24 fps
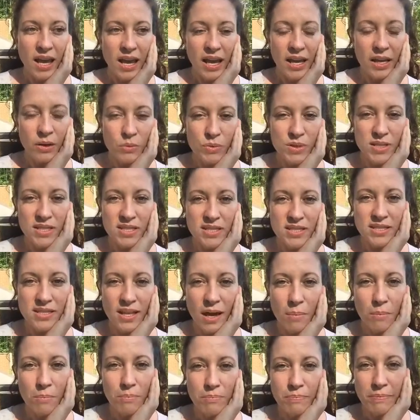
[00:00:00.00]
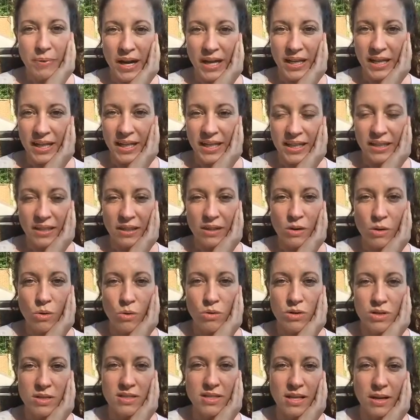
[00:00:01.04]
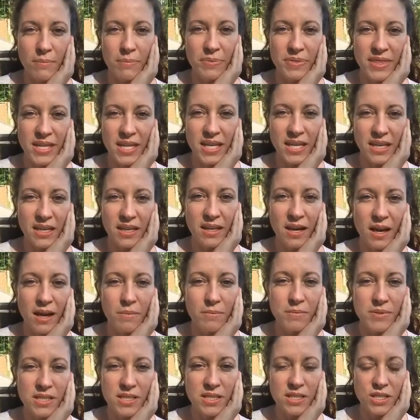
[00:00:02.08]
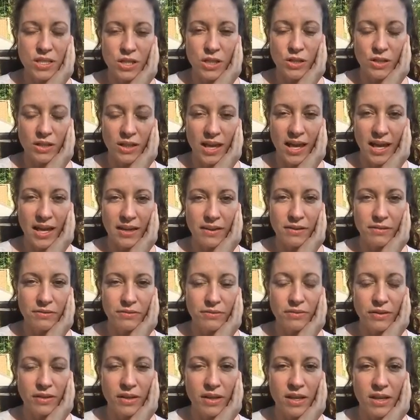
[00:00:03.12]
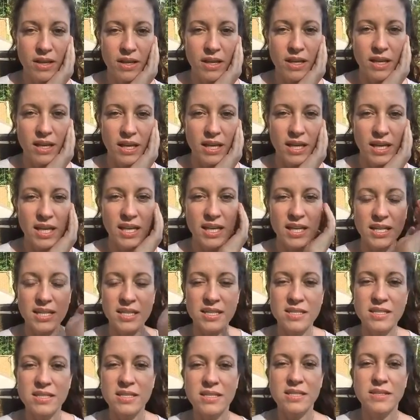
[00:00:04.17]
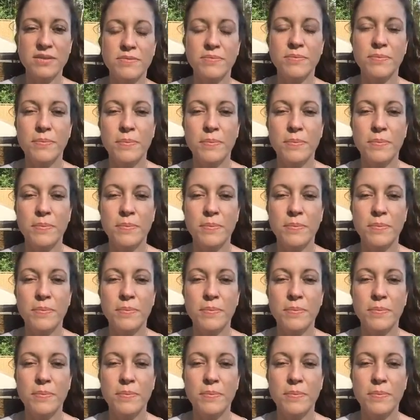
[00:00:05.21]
And when somebody or something comes into your life, it